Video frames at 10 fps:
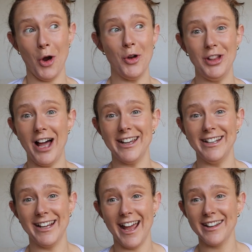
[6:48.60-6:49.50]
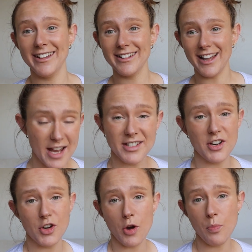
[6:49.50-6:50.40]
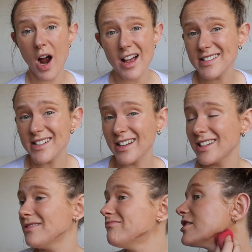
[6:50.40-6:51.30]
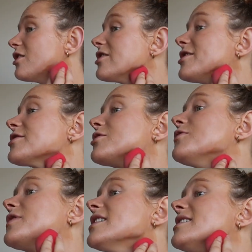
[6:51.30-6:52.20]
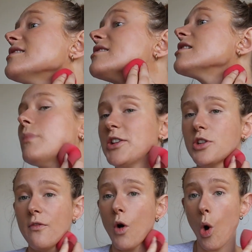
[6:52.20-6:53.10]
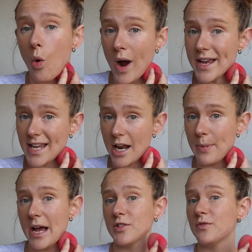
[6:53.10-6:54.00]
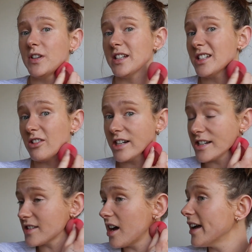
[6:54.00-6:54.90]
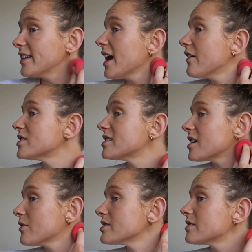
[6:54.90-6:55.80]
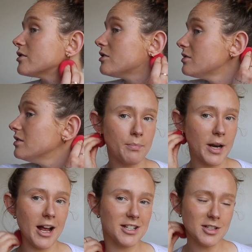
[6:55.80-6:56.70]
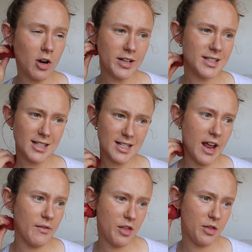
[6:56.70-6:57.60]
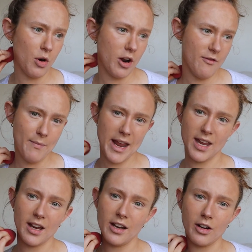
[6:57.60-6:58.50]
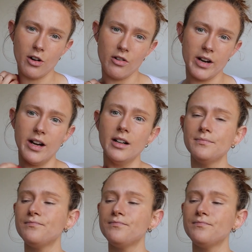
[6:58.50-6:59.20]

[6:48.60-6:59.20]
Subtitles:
so lucky to get it. I'd done no prior study, did not go to school for this. Mind you, I've always had a passion for interior design ever since I was little, but I just honestly never thought of making it a career.